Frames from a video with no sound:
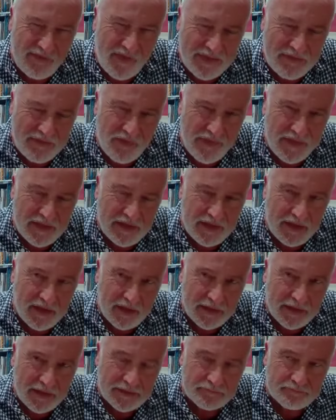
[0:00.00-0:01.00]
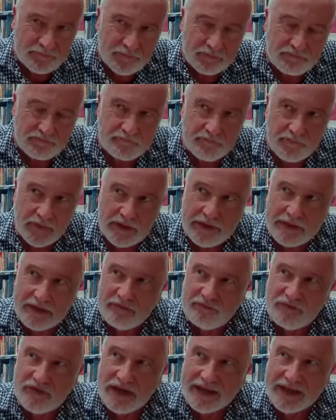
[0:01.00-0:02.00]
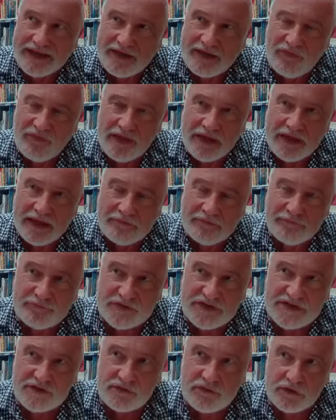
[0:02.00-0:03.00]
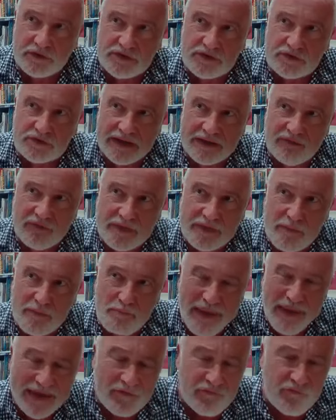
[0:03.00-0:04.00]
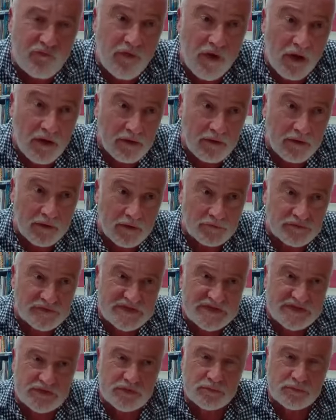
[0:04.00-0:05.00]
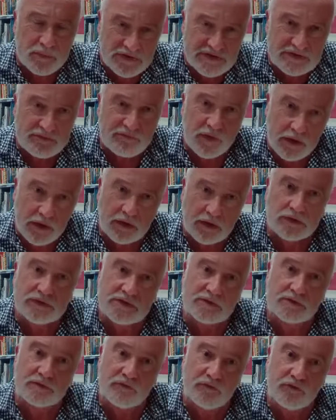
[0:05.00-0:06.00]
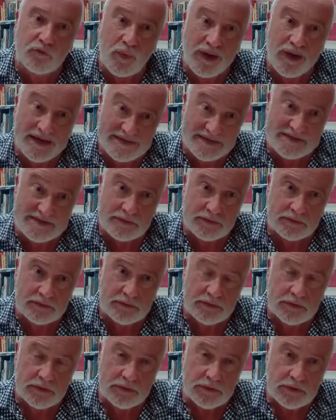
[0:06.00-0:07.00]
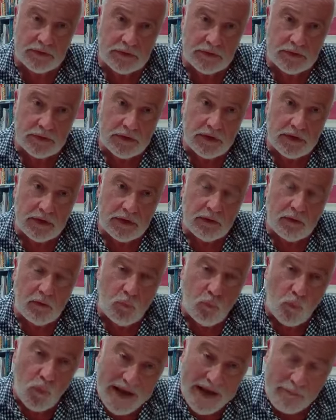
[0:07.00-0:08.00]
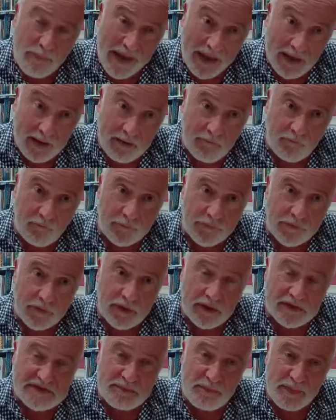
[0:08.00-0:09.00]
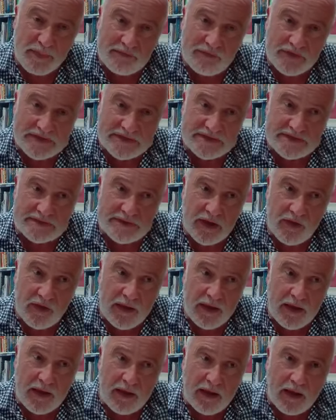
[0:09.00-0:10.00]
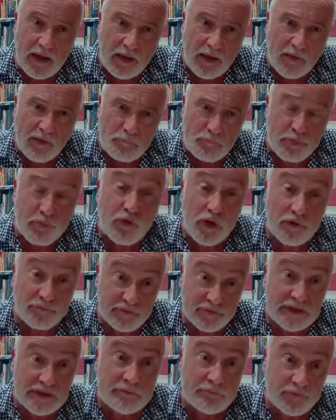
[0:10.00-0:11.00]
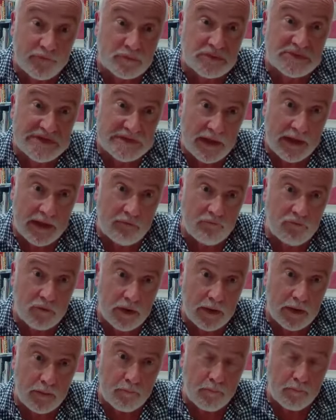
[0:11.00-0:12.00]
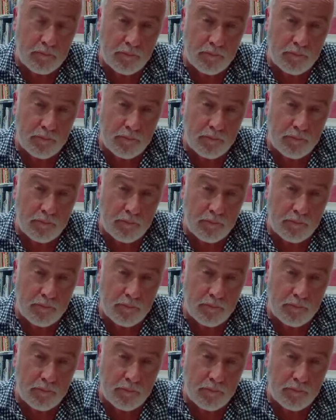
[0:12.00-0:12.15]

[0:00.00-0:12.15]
in the um, if you like, in the infrastructure, in the bedrock of so much of the culture of the West. Way back, there has been this uh, profiting from slavery